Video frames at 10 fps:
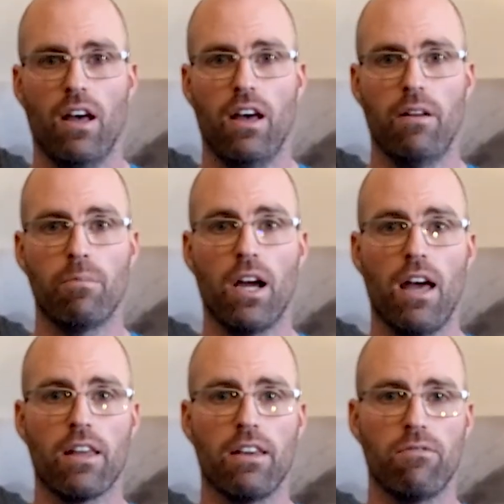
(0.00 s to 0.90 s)
And
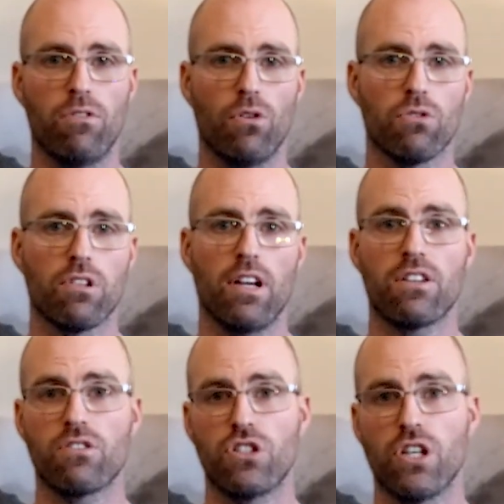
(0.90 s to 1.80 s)
by giving those
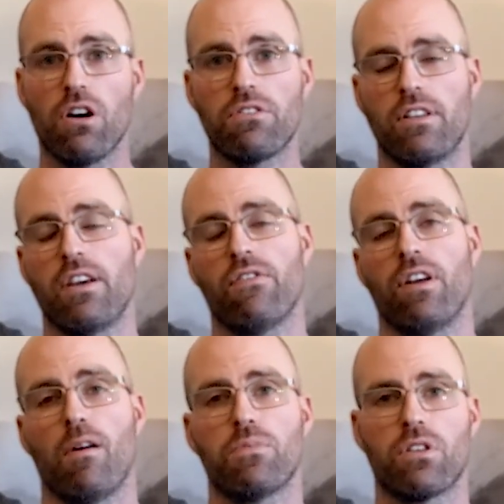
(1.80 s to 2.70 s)
likes and shouts, it definitely
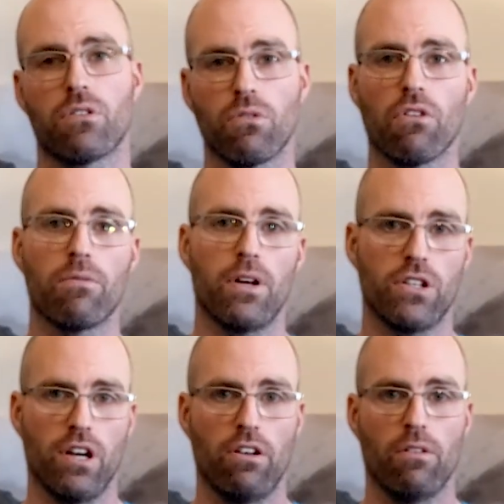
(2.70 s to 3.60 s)
helps the growth of my
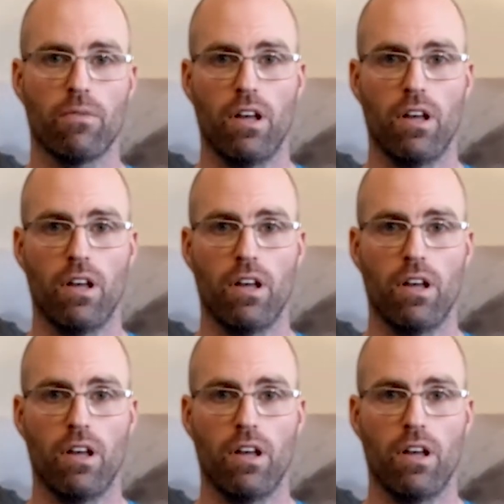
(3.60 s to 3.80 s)
channel.